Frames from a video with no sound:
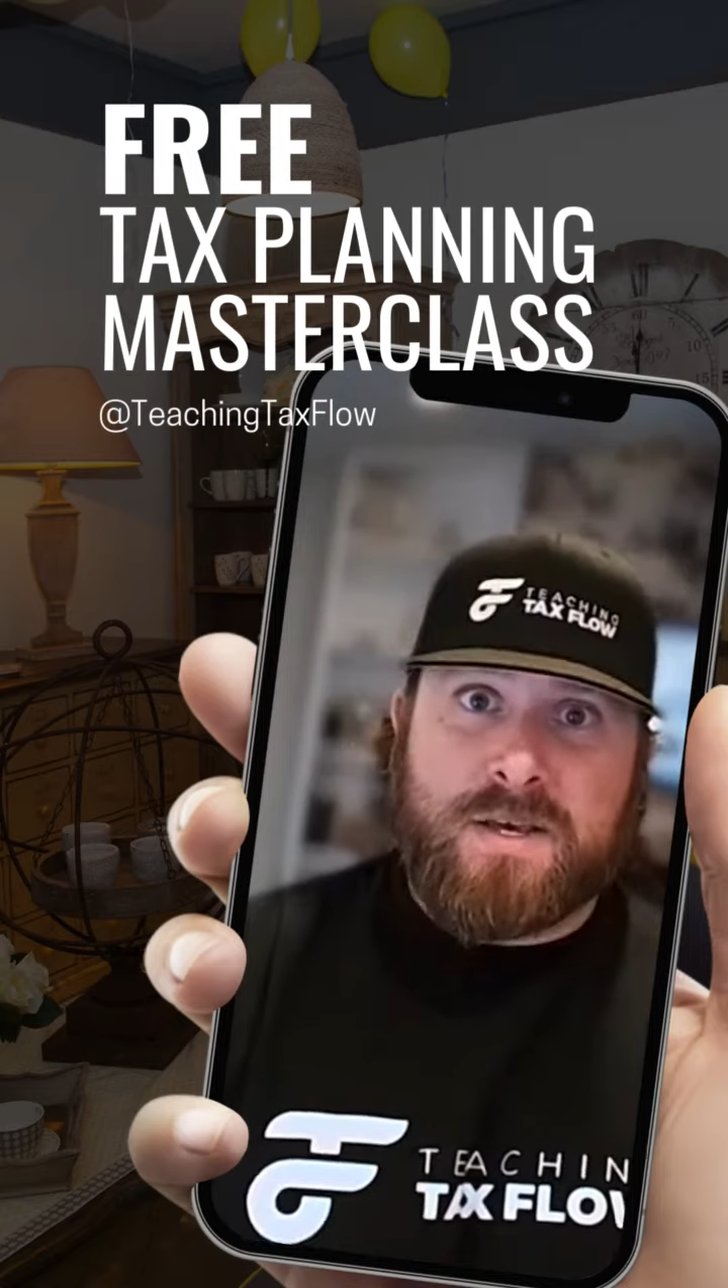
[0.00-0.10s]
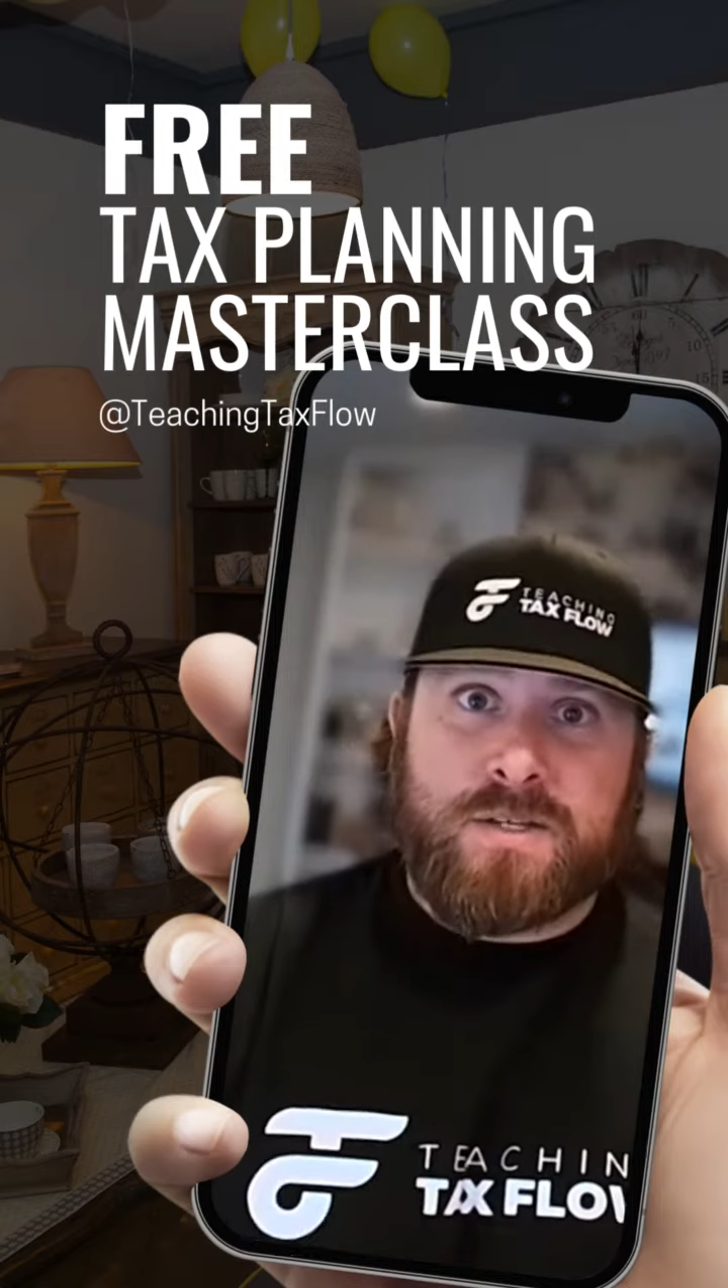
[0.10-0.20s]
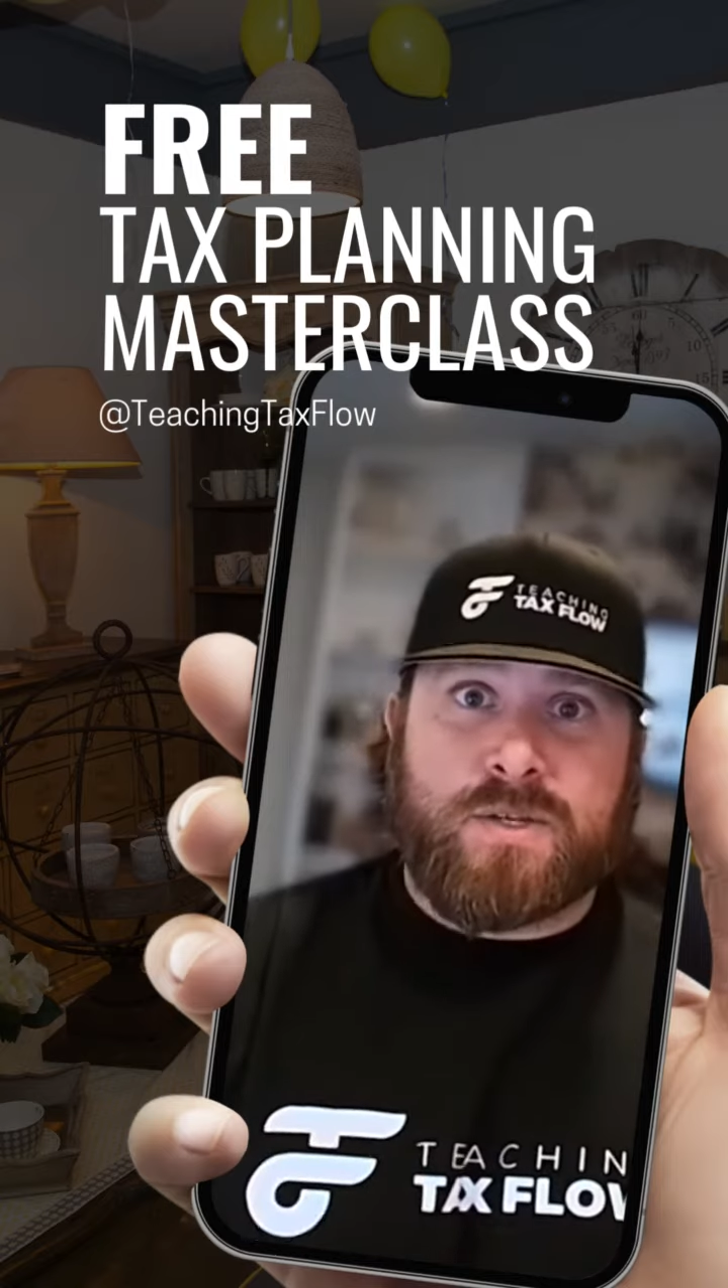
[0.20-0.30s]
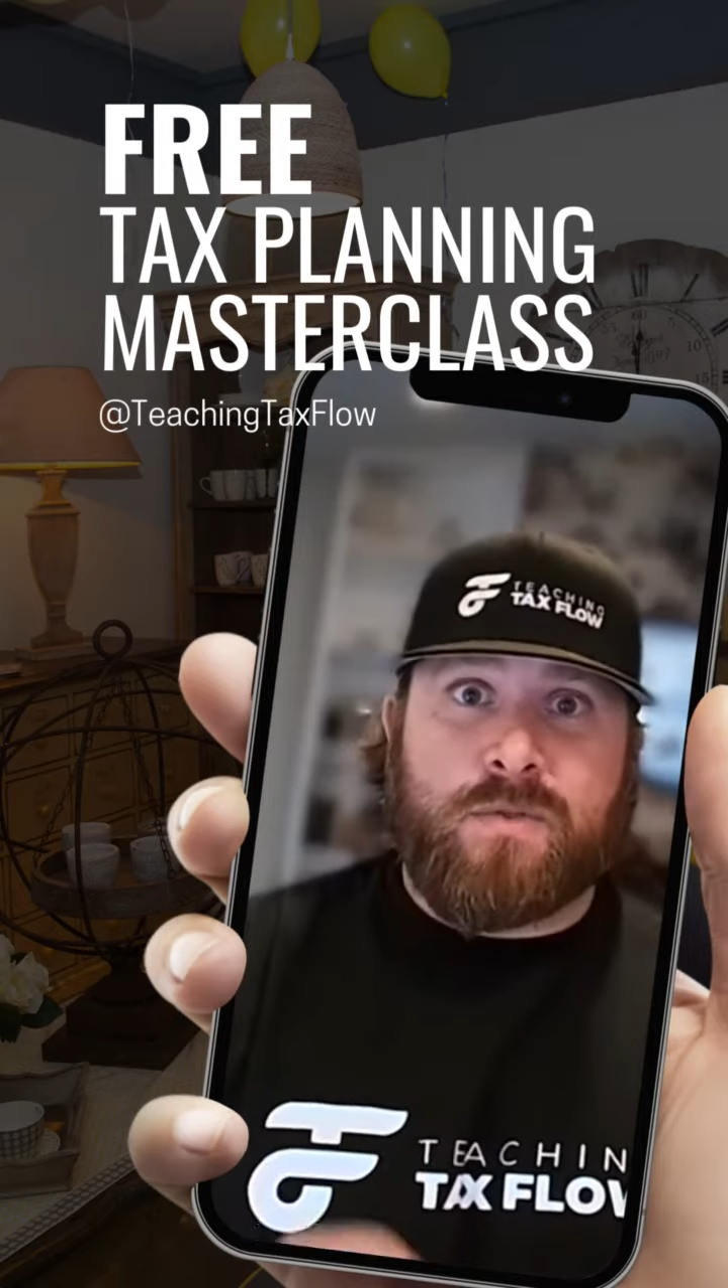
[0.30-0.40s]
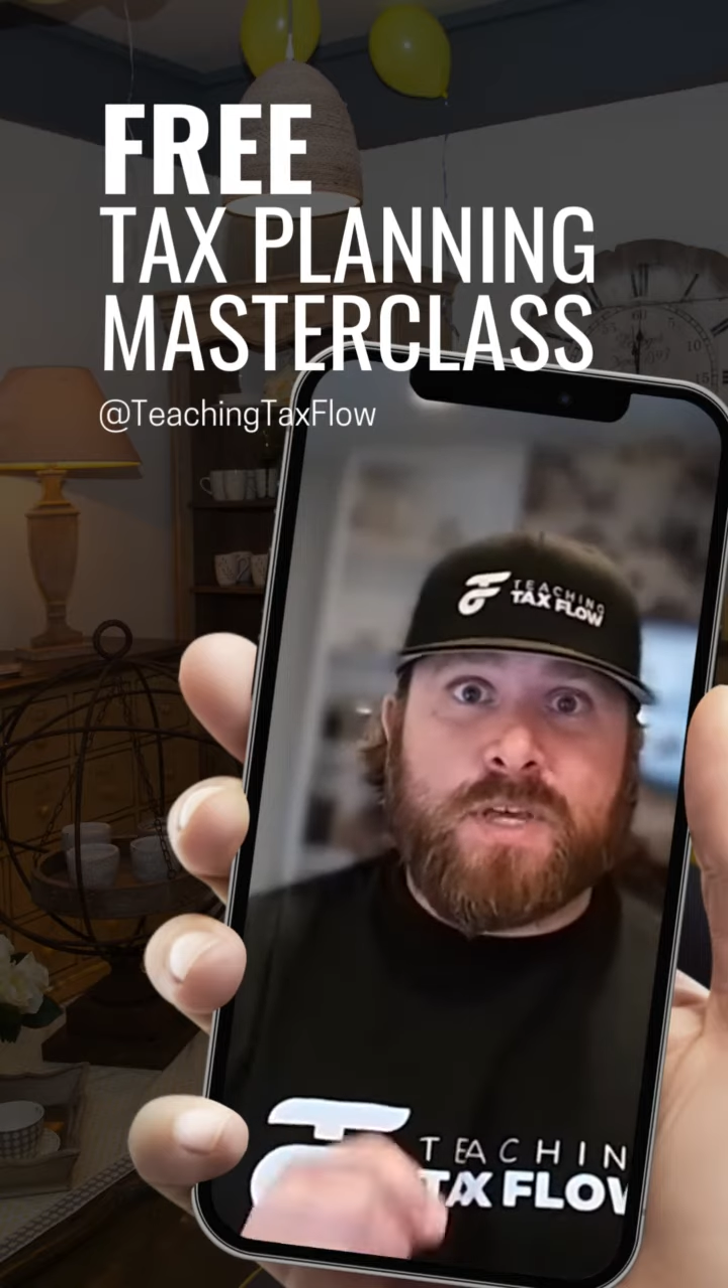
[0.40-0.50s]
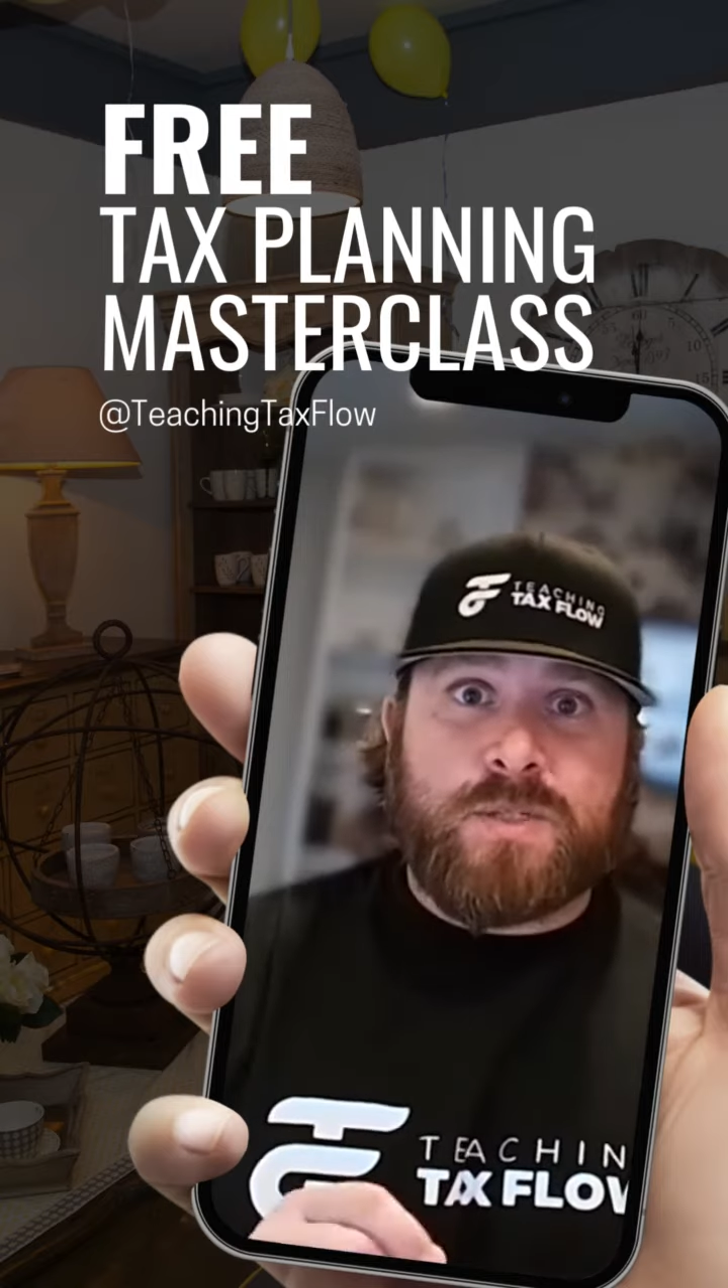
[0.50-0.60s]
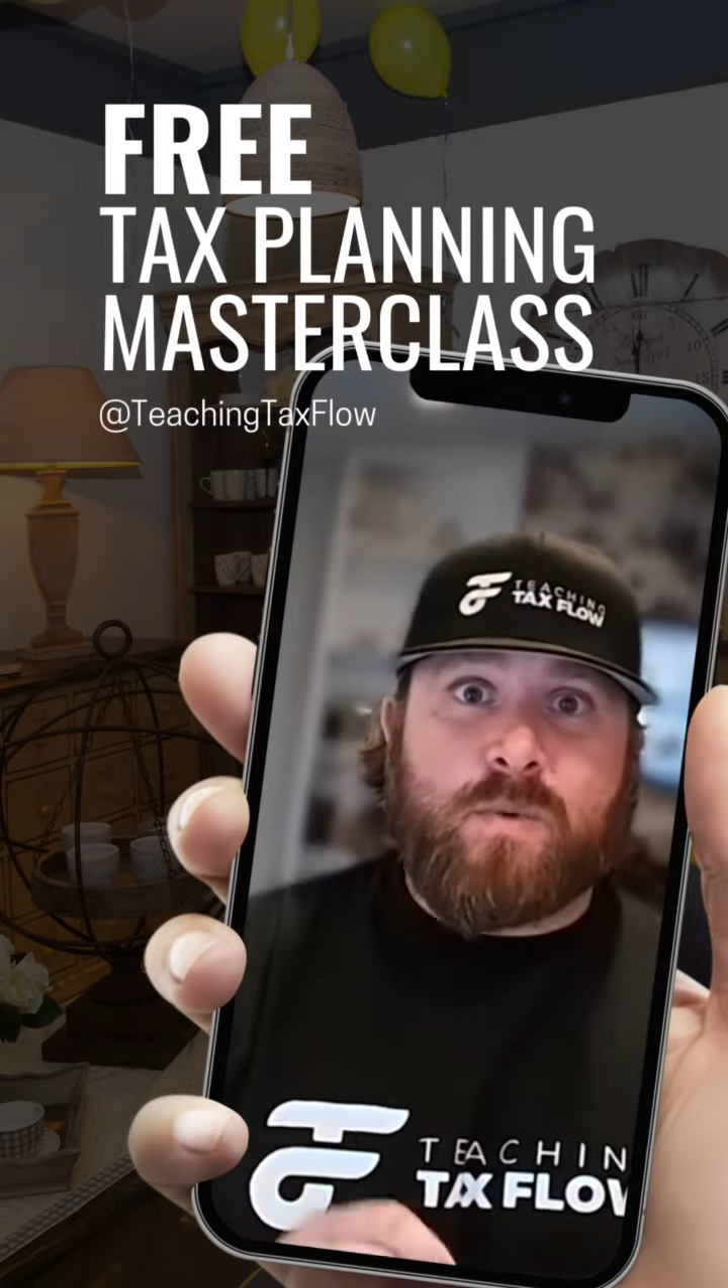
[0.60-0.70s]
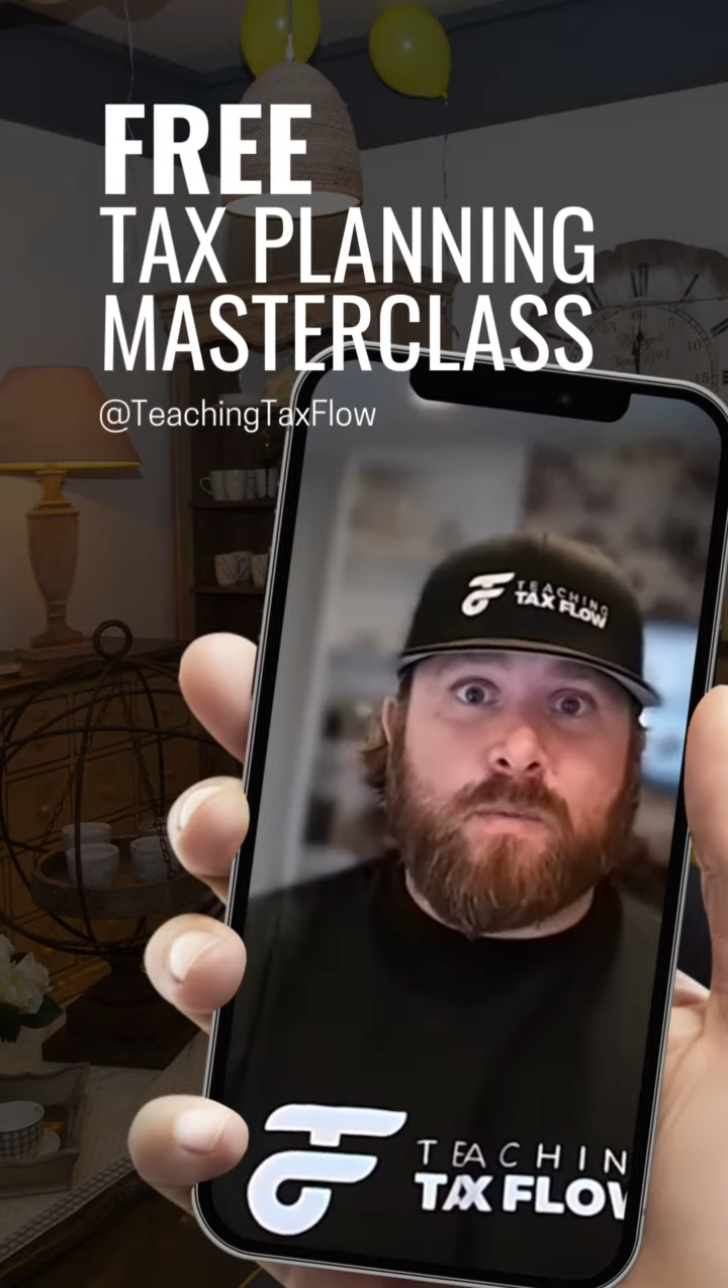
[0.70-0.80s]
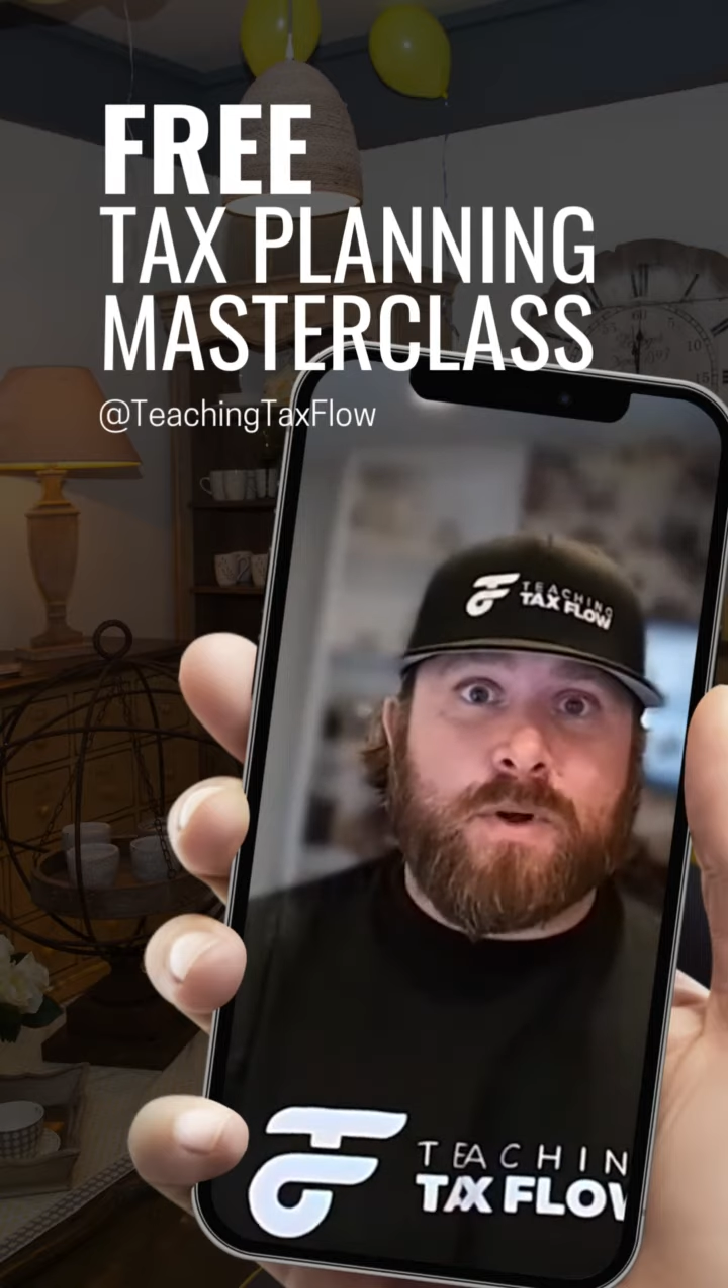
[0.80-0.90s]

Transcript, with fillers: So this one we're